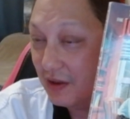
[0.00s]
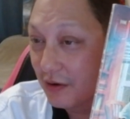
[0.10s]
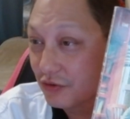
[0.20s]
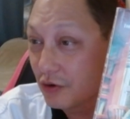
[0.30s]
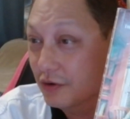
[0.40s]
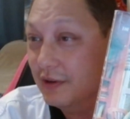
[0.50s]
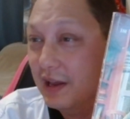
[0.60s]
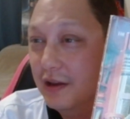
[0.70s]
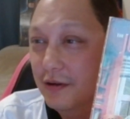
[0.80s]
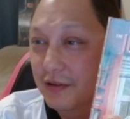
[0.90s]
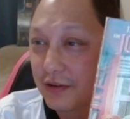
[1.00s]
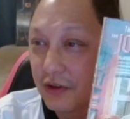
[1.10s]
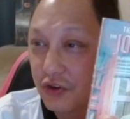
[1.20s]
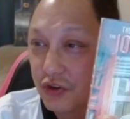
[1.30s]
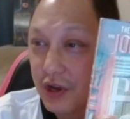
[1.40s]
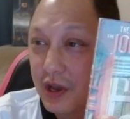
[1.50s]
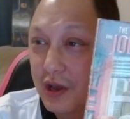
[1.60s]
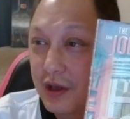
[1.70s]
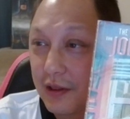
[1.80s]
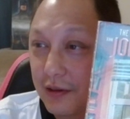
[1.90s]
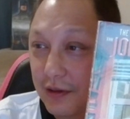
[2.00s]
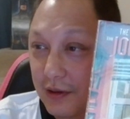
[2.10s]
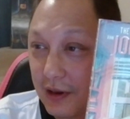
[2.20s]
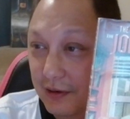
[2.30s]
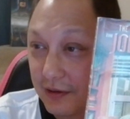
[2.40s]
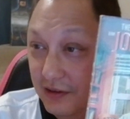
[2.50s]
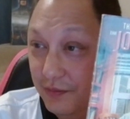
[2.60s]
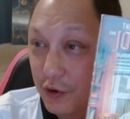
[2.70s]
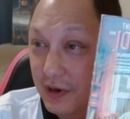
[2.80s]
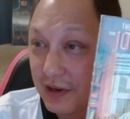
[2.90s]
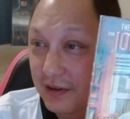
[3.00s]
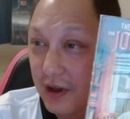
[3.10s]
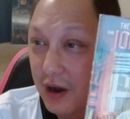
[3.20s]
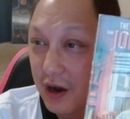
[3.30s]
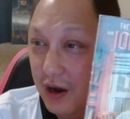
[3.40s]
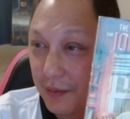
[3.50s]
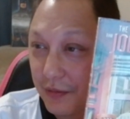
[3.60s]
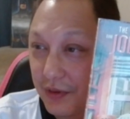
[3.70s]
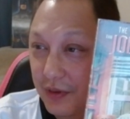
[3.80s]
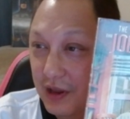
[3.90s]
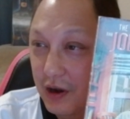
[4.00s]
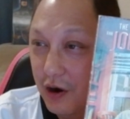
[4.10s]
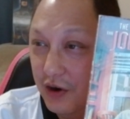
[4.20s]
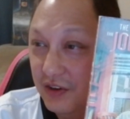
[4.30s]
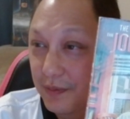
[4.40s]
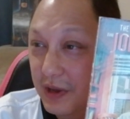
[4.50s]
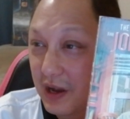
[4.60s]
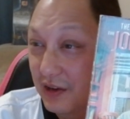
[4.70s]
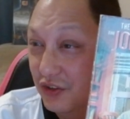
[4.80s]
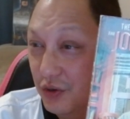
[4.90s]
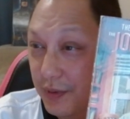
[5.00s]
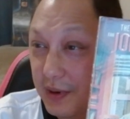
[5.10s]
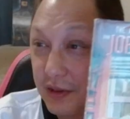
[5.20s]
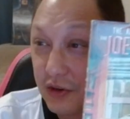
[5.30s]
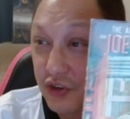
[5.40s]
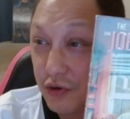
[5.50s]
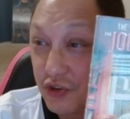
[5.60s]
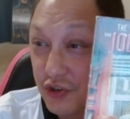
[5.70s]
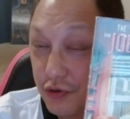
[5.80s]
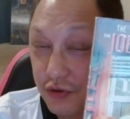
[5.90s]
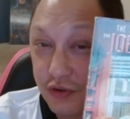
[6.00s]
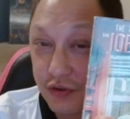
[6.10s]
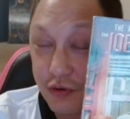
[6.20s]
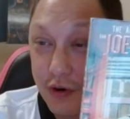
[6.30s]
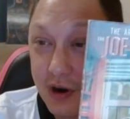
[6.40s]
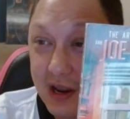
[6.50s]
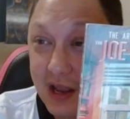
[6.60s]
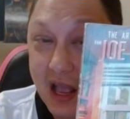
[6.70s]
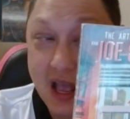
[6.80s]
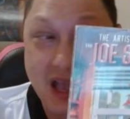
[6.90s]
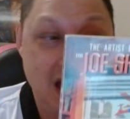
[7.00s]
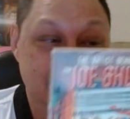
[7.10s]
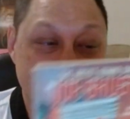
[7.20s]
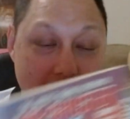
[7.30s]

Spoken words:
sources I use is it's this one. The artist behind Superman, the Joe Shuster story, is